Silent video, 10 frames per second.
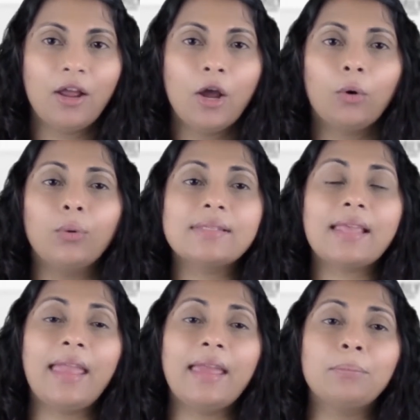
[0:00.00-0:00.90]
who is
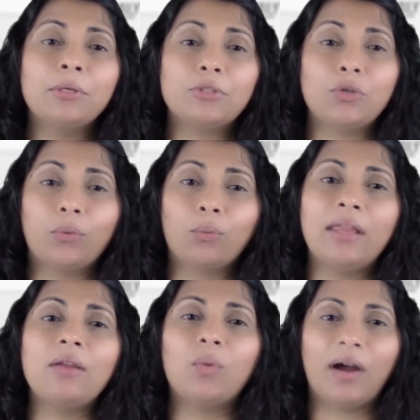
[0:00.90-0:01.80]
able to
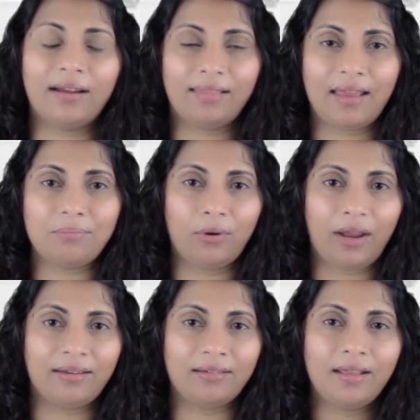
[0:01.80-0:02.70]
rewire that
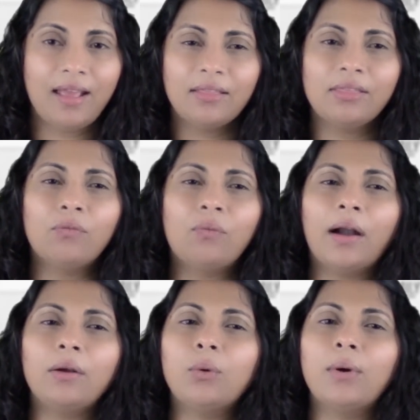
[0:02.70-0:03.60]
brain, the
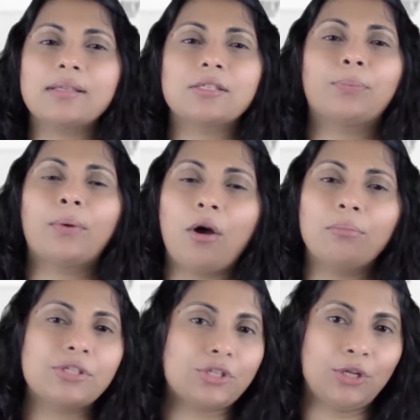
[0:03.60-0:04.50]
one who has
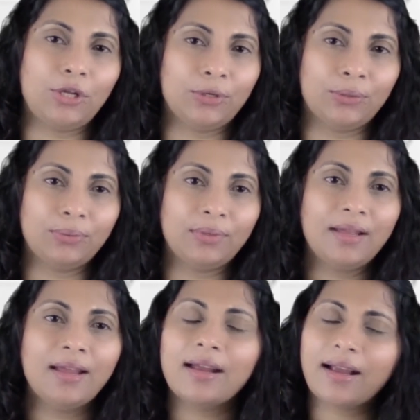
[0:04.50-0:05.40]
promised to you,
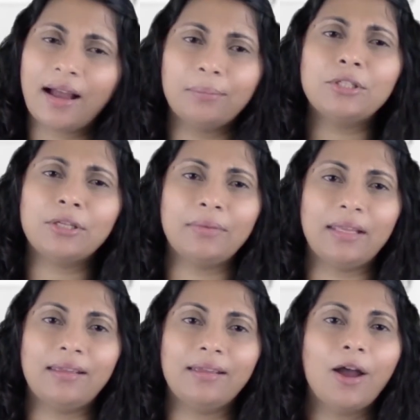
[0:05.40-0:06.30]
come to
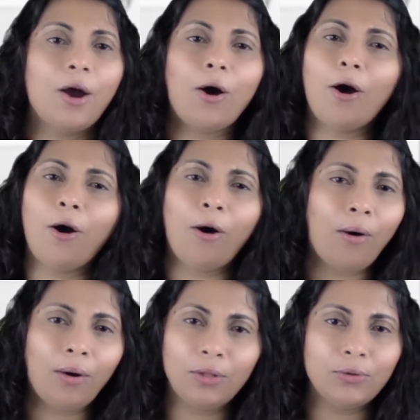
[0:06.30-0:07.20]
me,
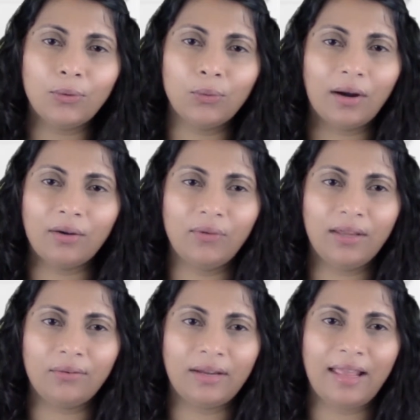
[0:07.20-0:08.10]
all you who are
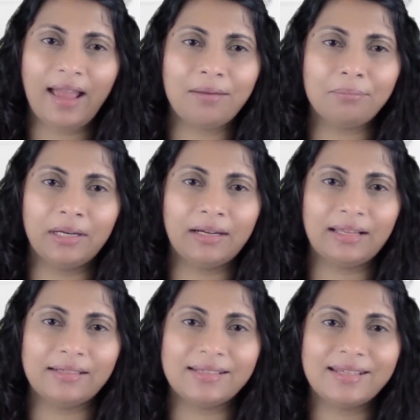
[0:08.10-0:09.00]
weary and
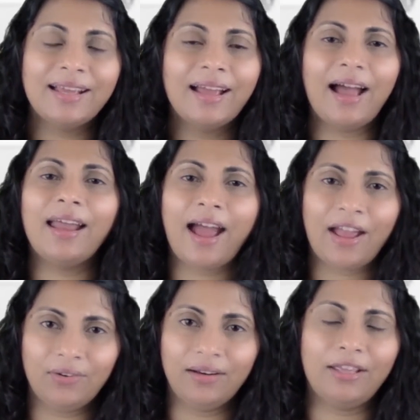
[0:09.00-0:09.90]
burdened, and
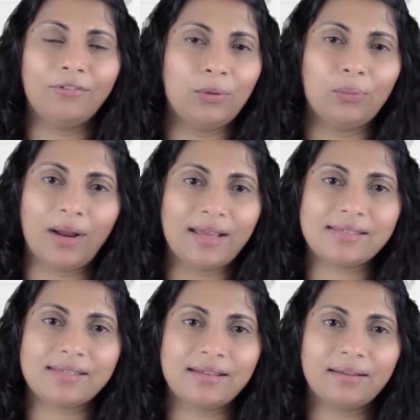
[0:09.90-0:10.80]
I will give you rest.